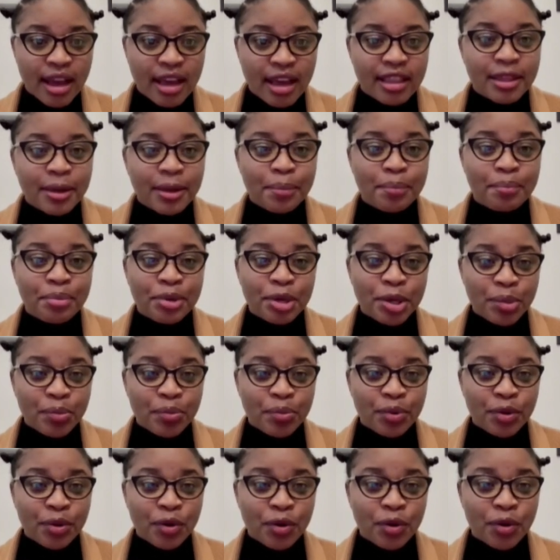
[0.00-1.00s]
The
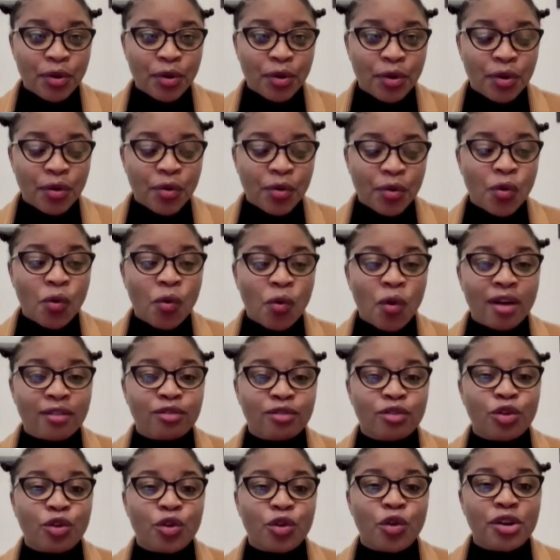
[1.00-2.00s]
people who
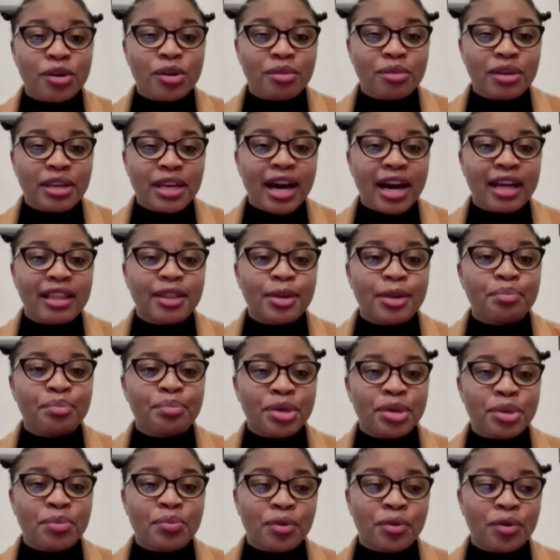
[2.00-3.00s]
have grown me are the
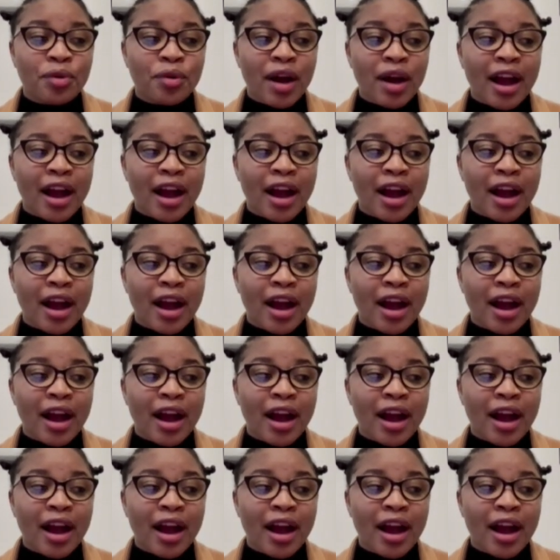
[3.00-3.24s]
people